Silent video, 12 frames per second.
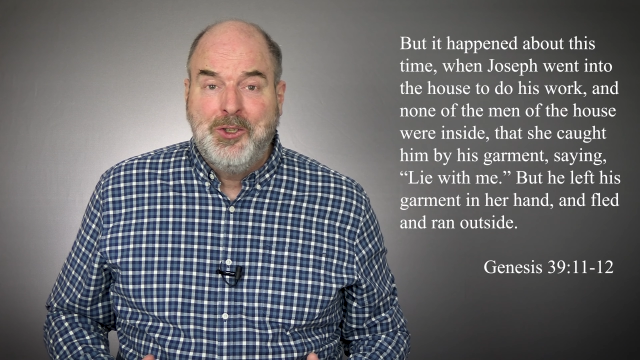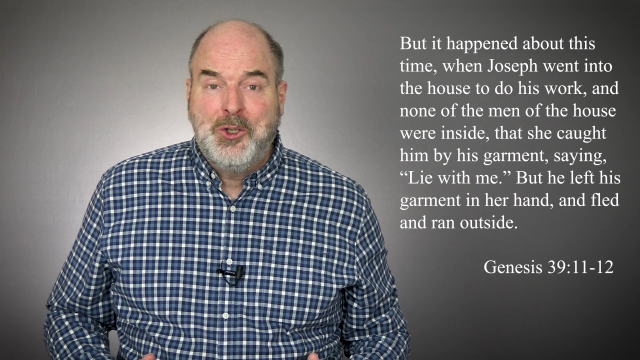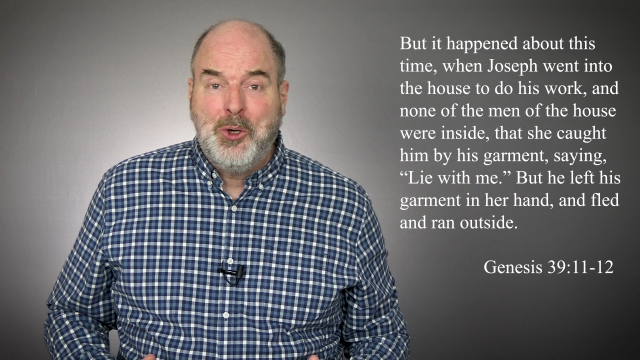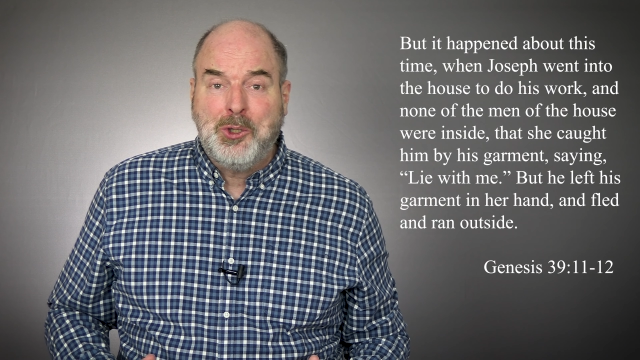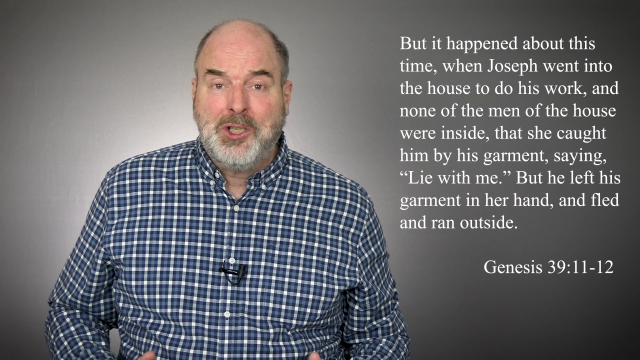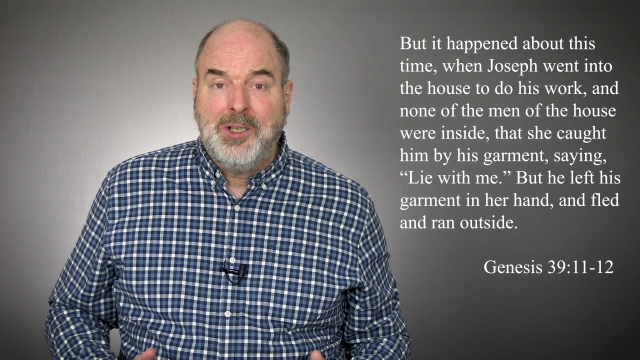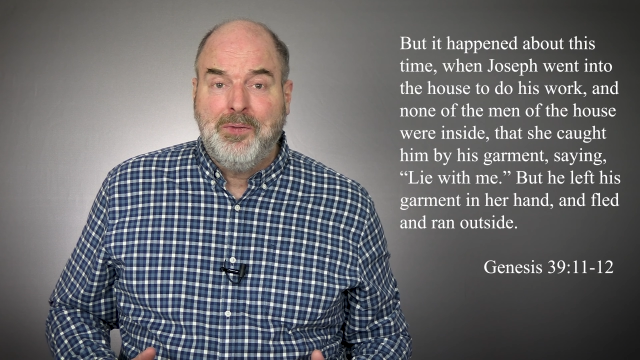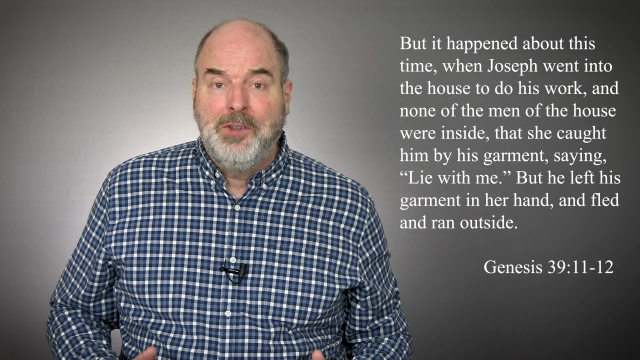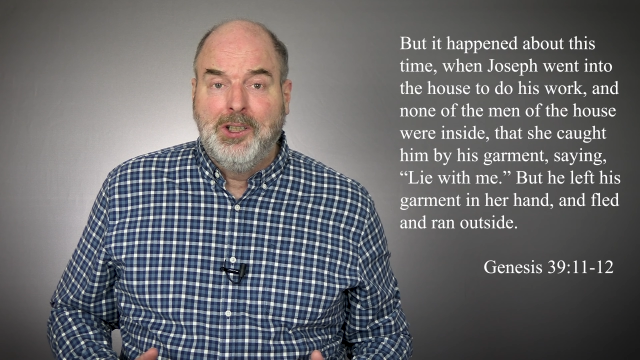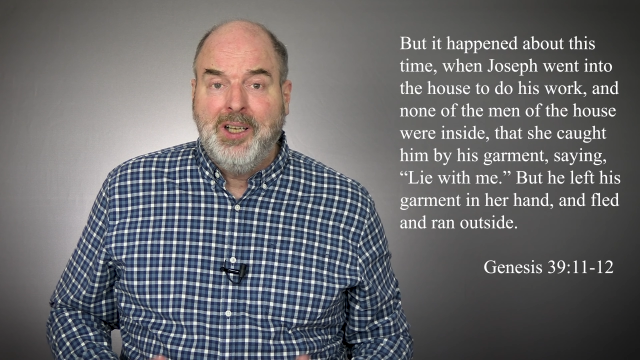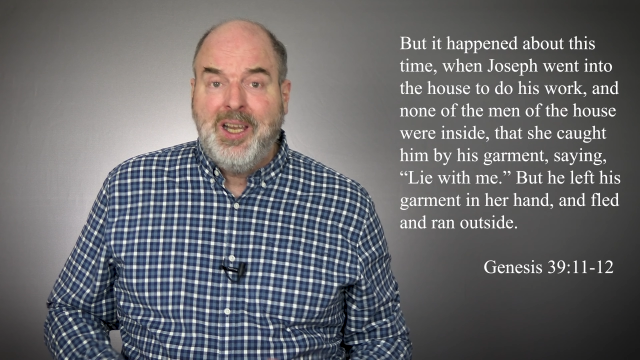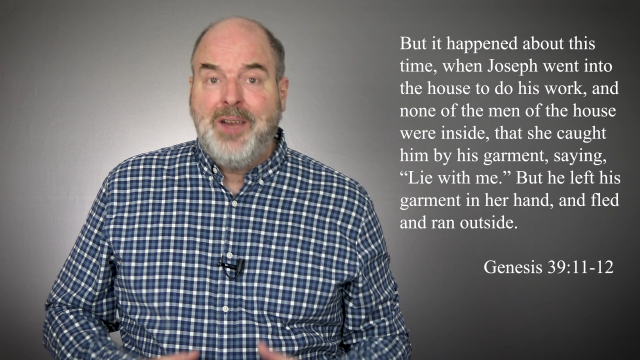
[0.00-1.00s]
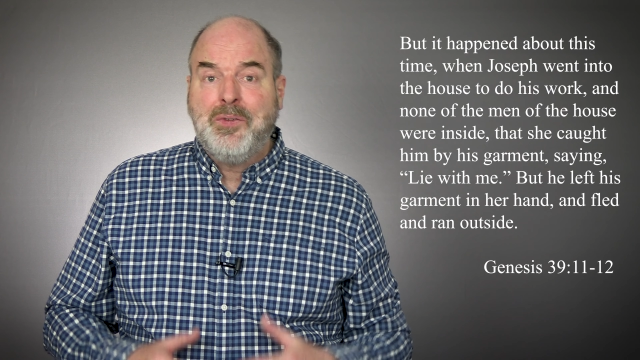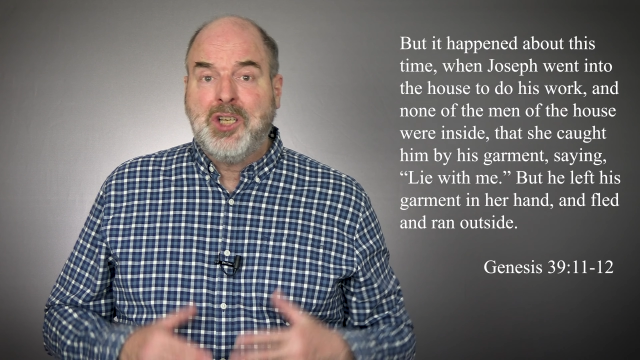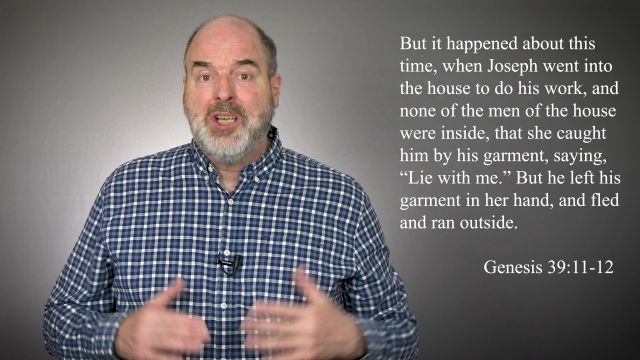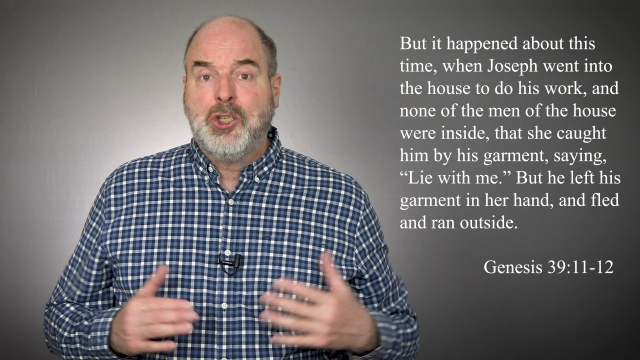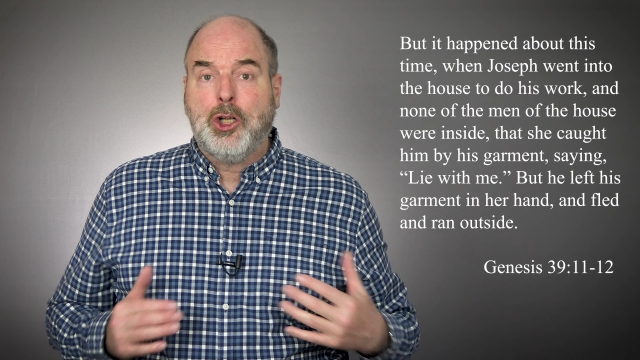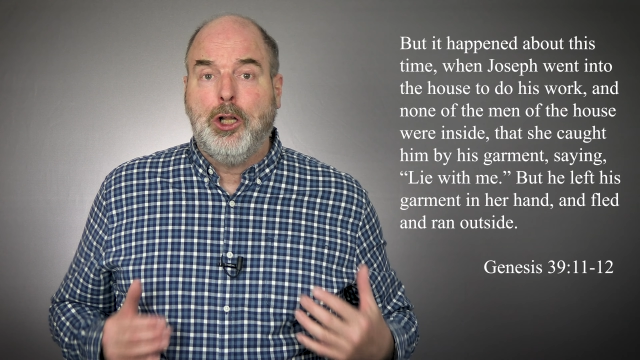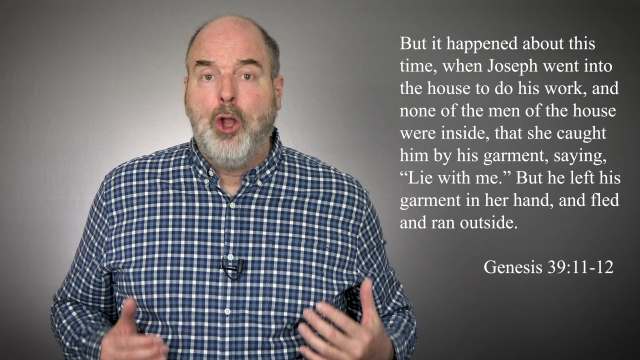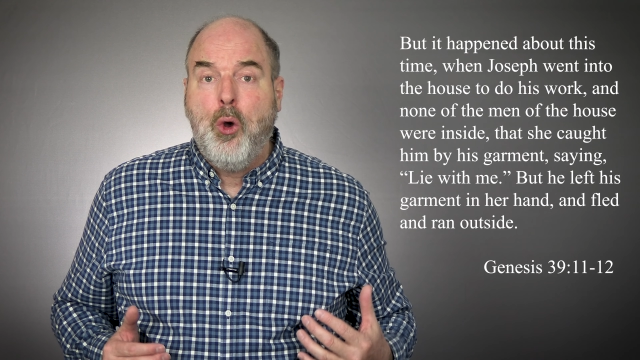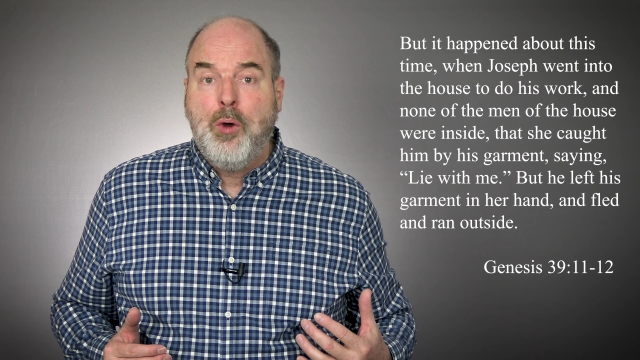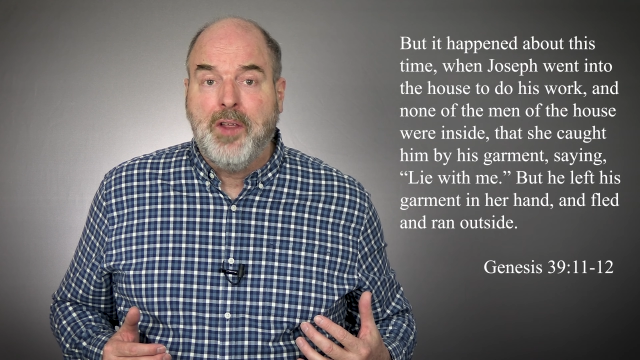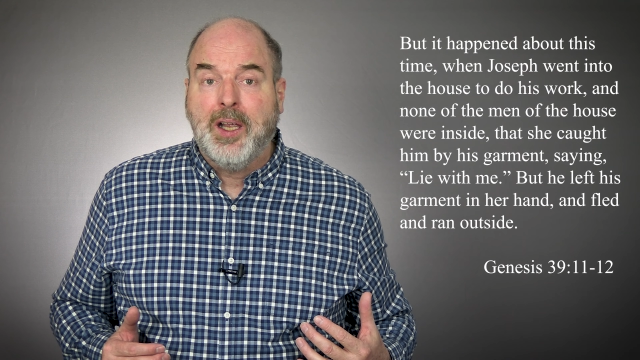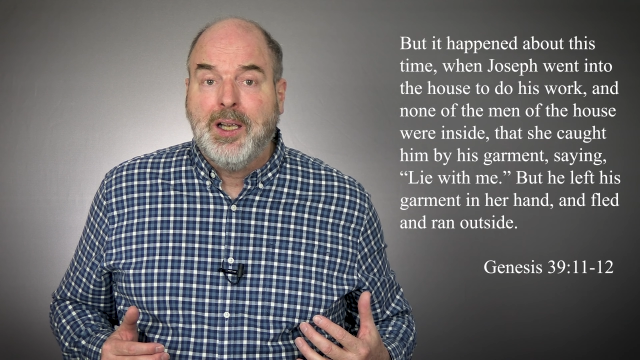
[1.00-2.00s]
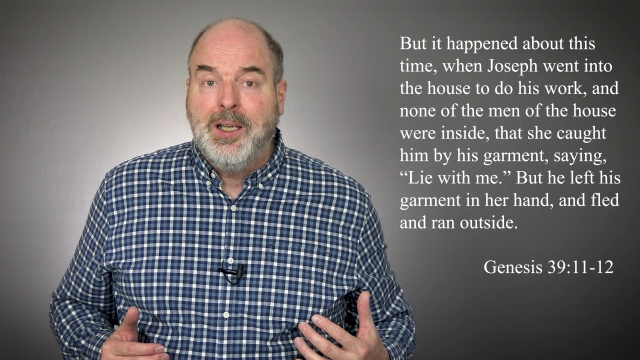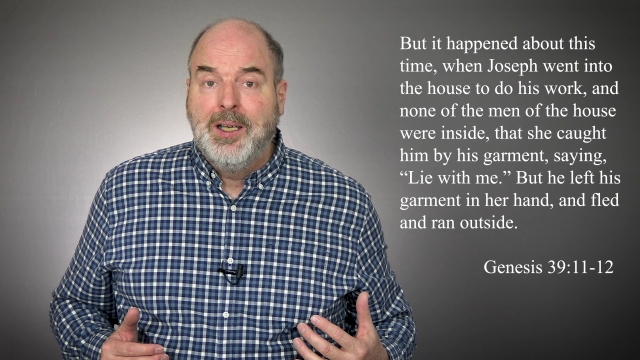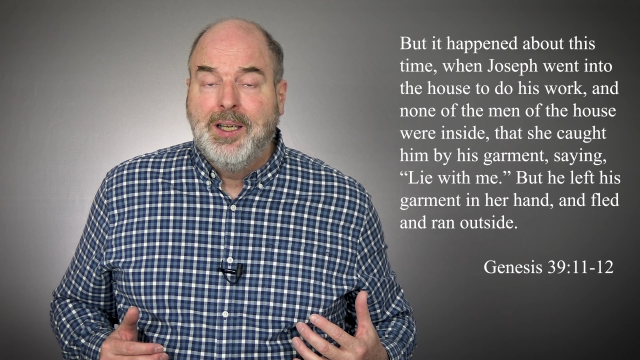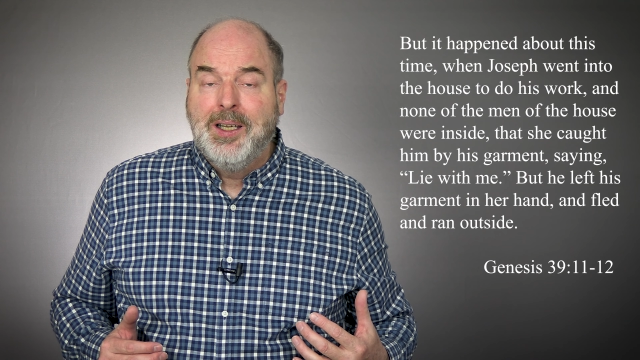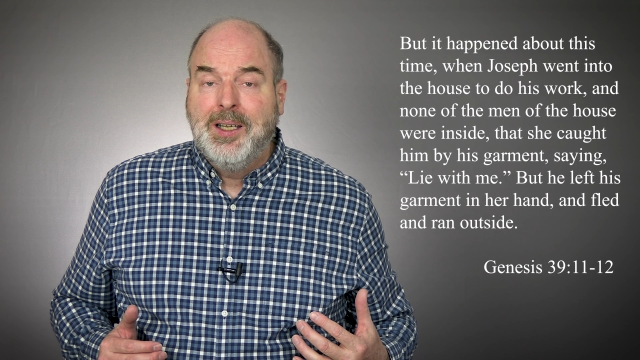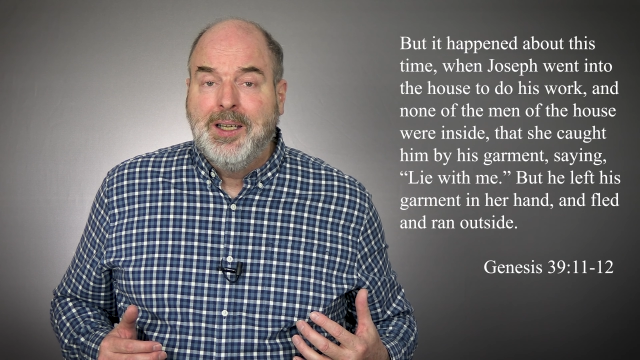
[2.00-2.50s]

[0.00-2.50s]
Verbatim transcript: Joseph leaves his clothing